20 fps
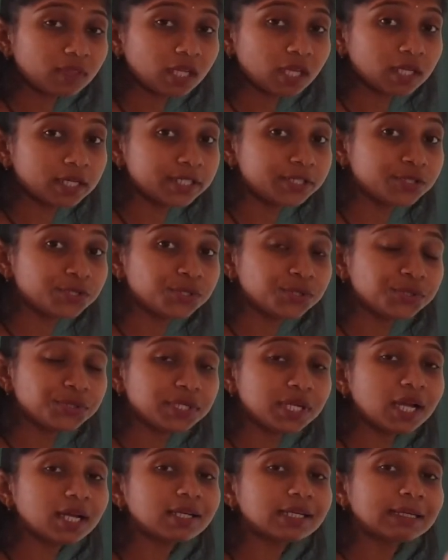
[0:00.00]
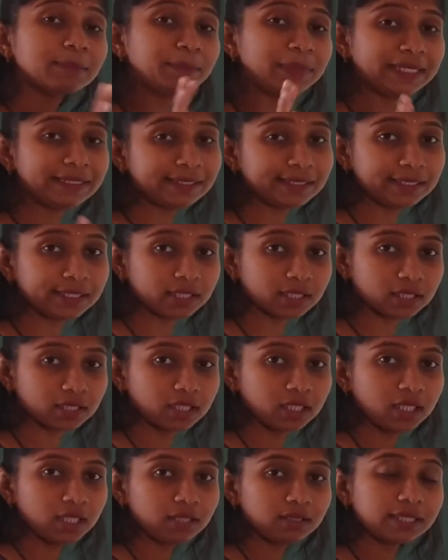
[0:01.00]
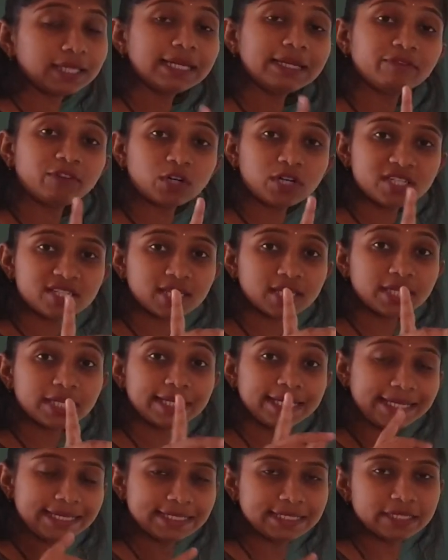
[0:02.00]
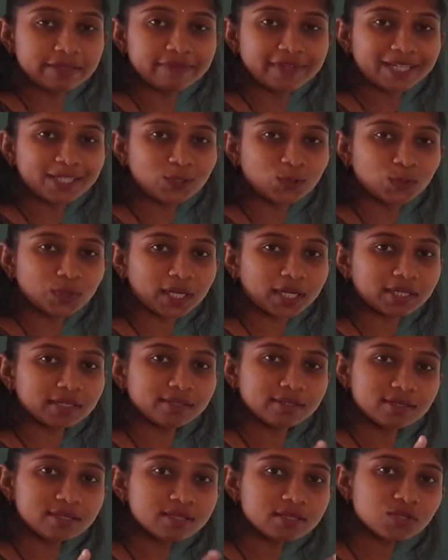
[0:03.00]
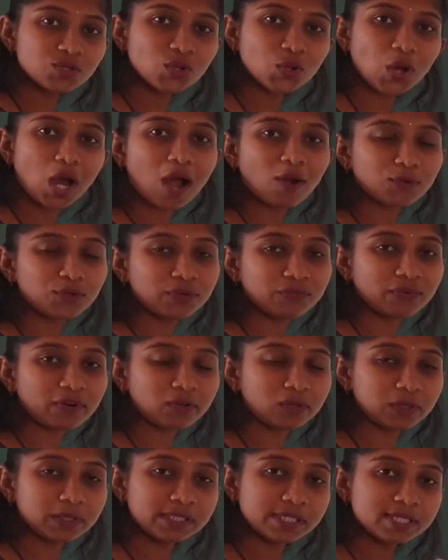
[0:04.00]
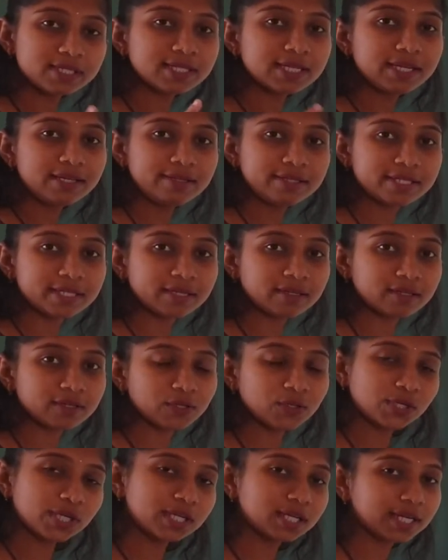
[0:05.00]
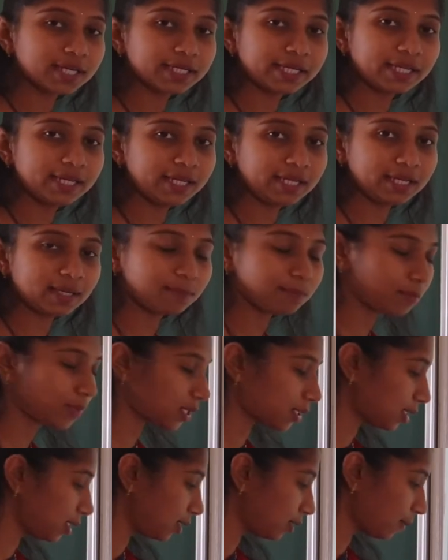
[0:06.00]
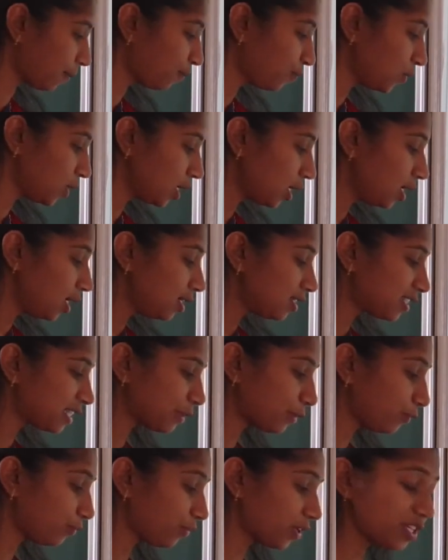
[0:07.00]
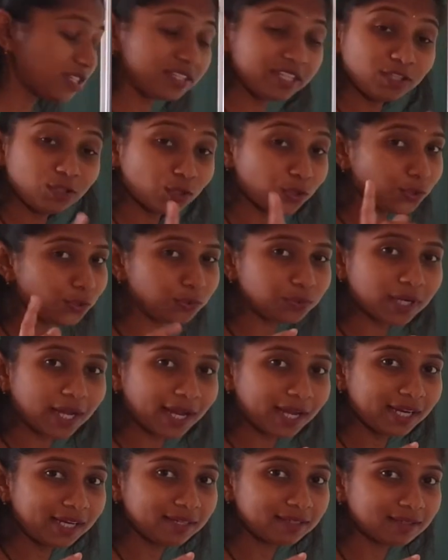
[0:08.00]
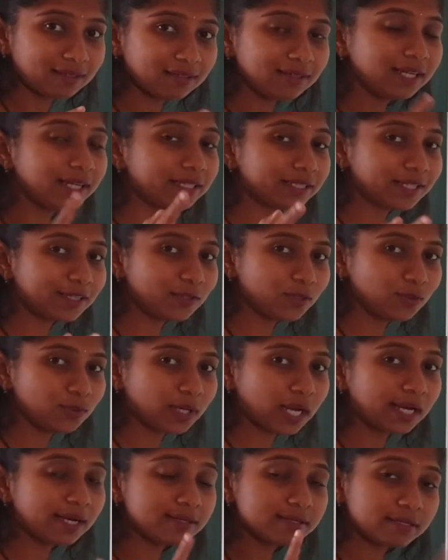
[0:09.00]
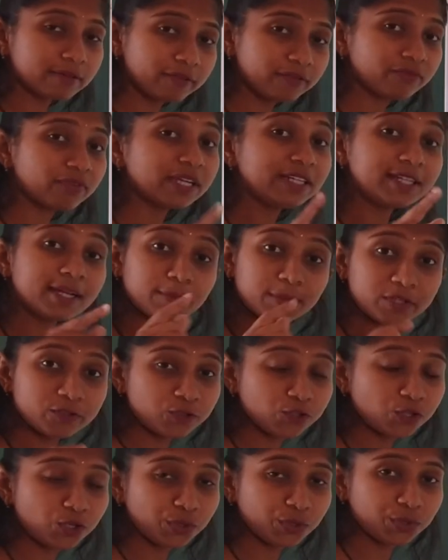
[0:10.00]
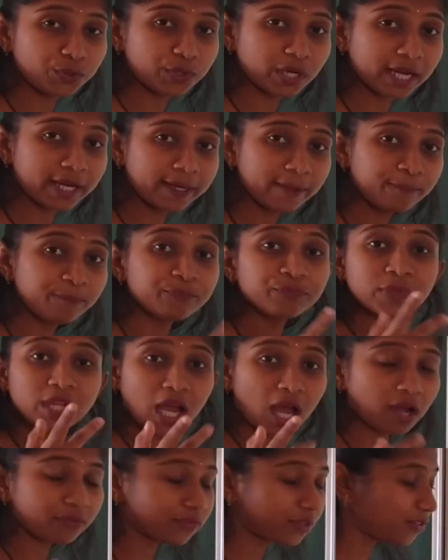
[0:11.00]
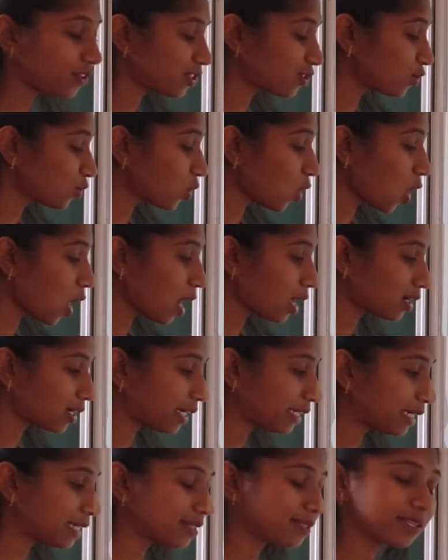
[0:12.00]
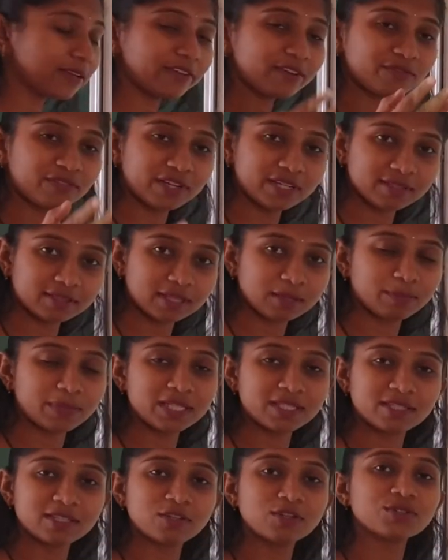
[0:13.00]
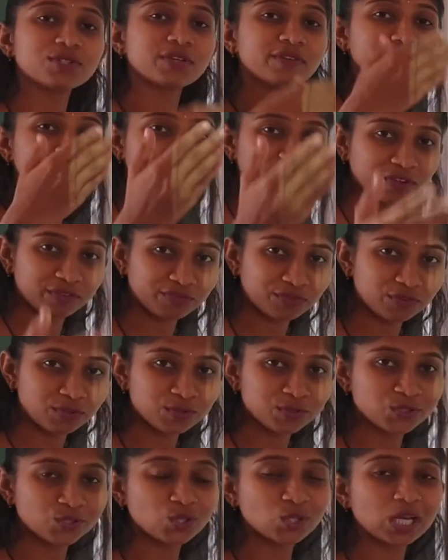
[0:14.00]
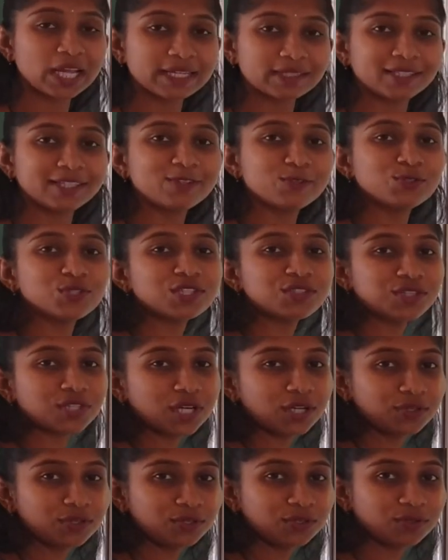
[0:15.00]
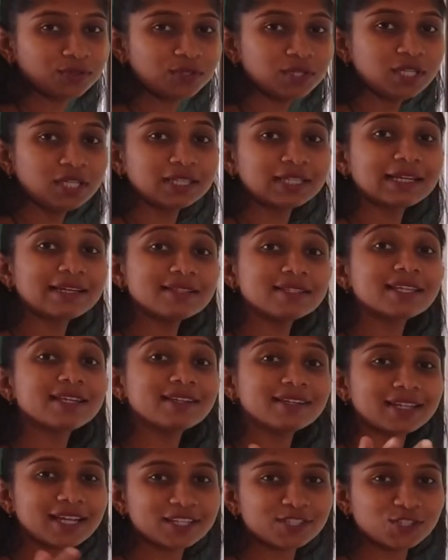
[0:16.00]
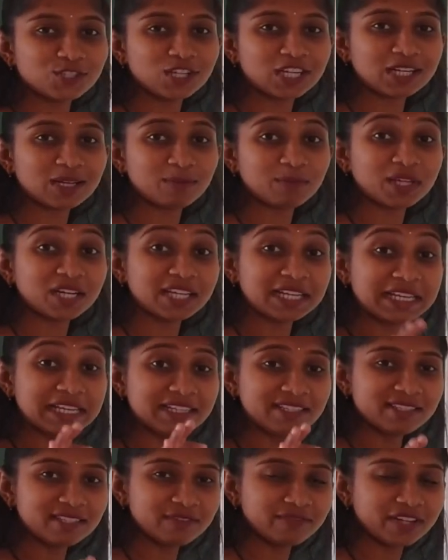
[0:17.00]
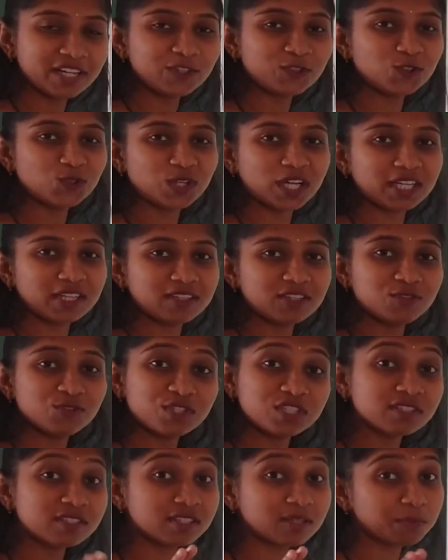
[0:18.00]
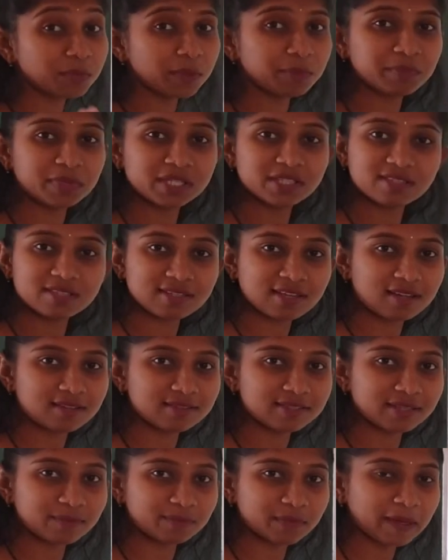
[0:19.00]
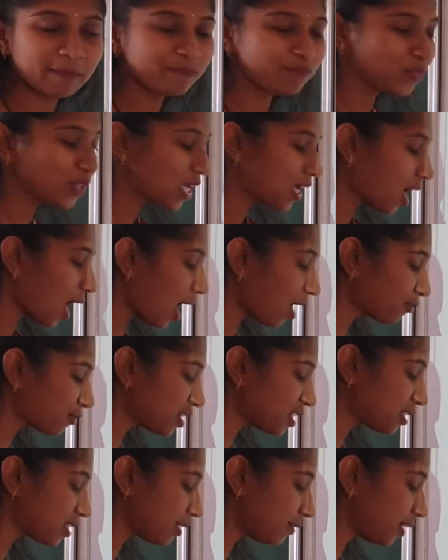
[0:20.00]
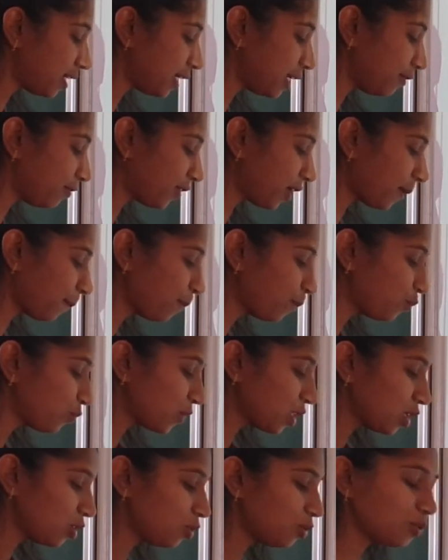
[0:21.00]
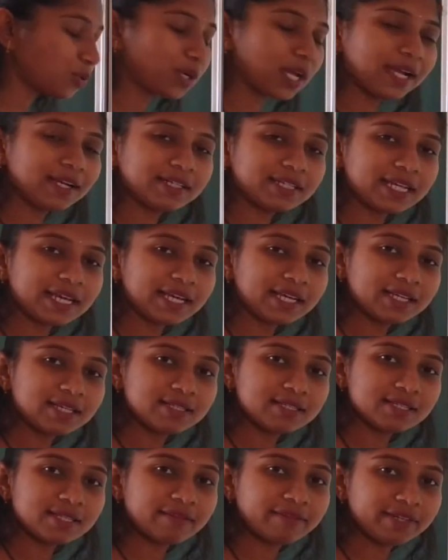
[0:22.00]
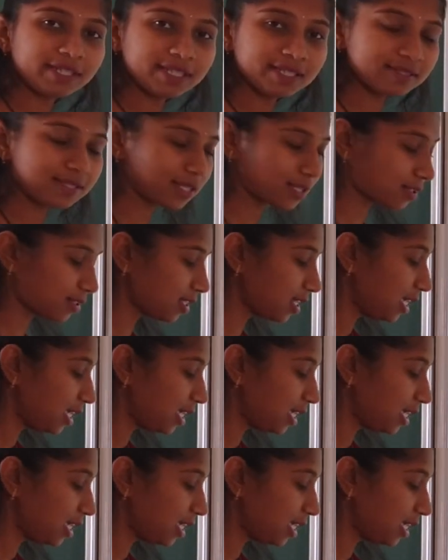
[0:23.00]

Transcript: It should not repeat here. Then what is the easy way to write this? You have to follow. It is easier. You can write any number here. 750 you write. Later you write 7500 you write. Afterwards you go on writing 75000, 7540, like that you just continue. That is a irrational number. Easy way to write. You just remember this concept. After 75 you can take 76.